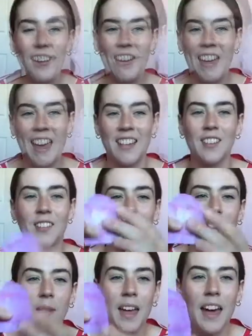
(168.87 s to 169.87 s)
Okay, so
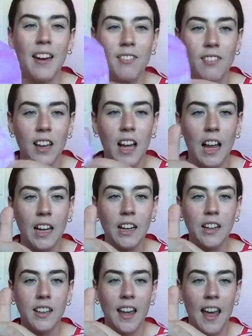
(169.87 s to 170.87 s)
once we have
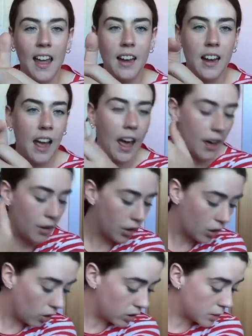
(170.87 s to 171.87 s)
coloured in our
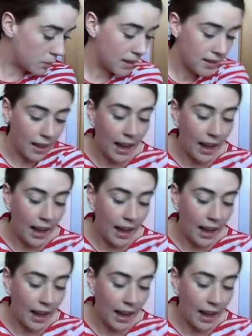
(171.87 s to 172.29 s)
octopus,